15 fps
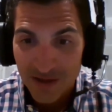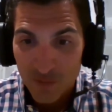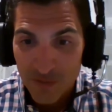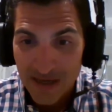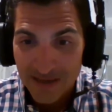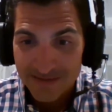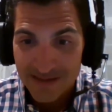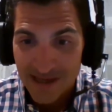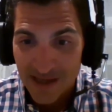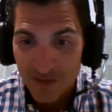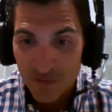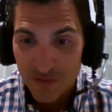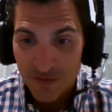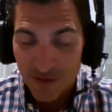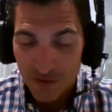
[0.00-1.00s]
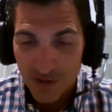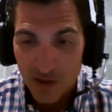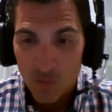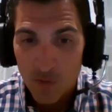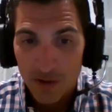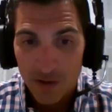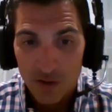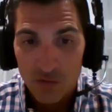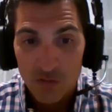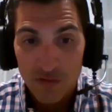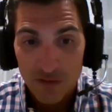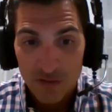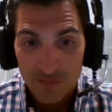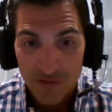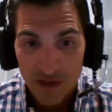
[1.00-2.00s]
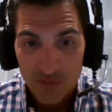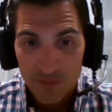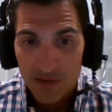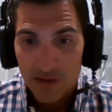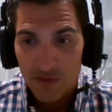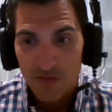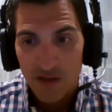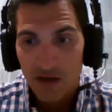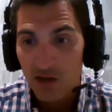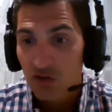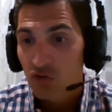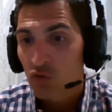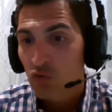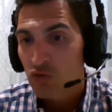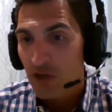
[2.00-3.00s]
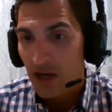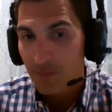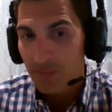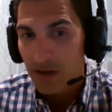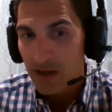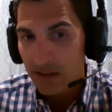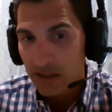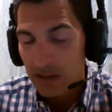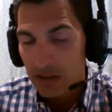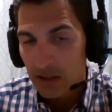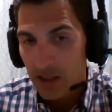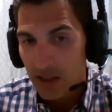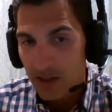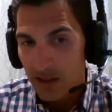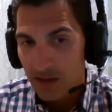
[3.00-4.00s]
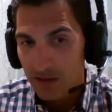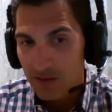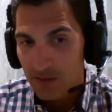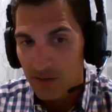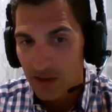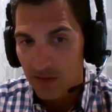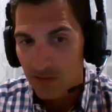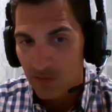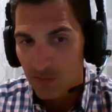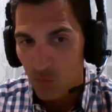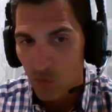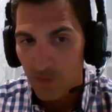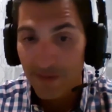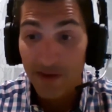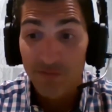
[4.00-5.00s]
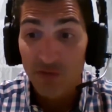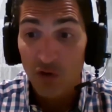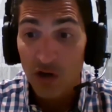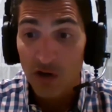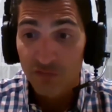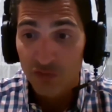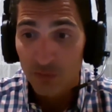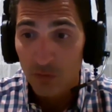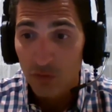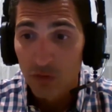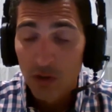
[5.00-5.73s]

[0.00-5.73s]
got together and said, okay, we're going to do this investment. It's not a huge out of pocket. It's where they feel comfortable.